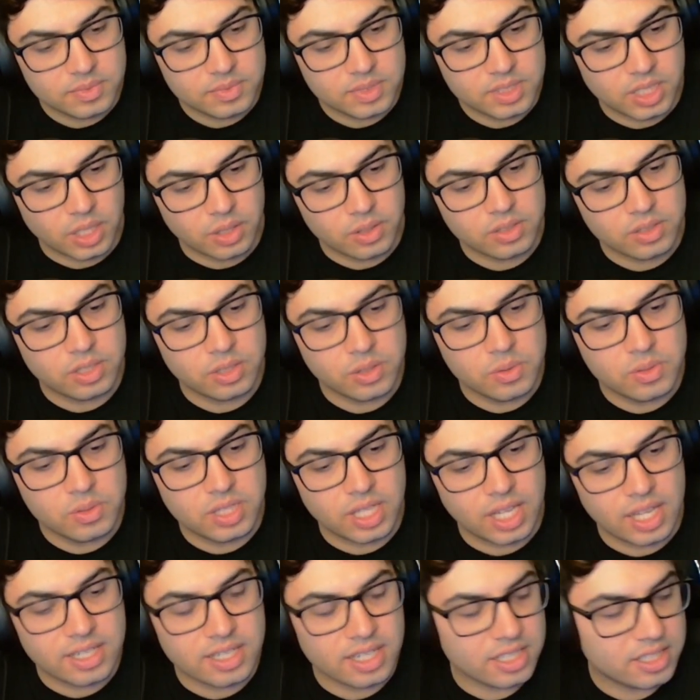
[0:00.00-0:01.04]
so you
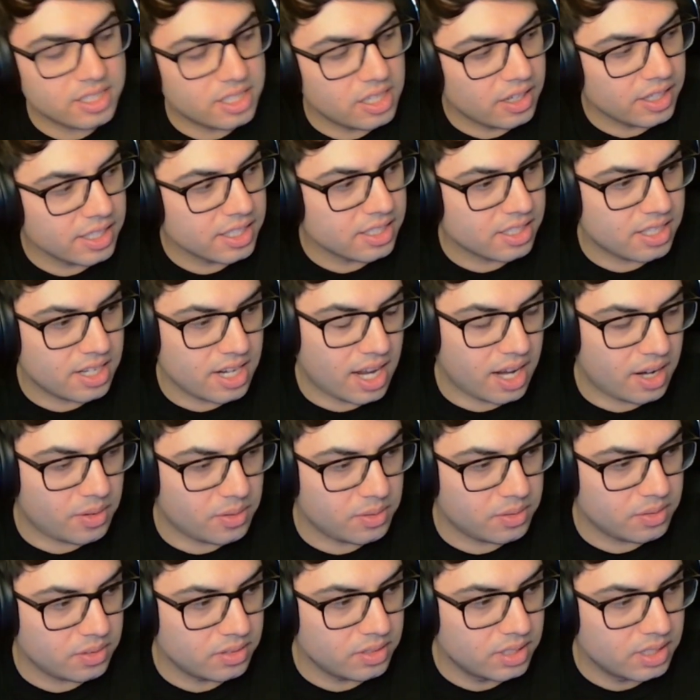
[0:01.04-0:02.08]
said it's nice
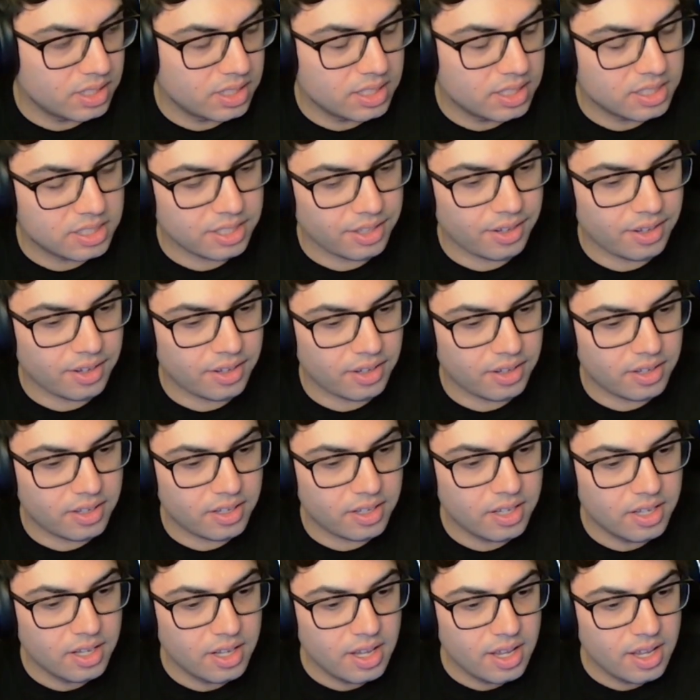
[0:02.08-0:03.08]
now to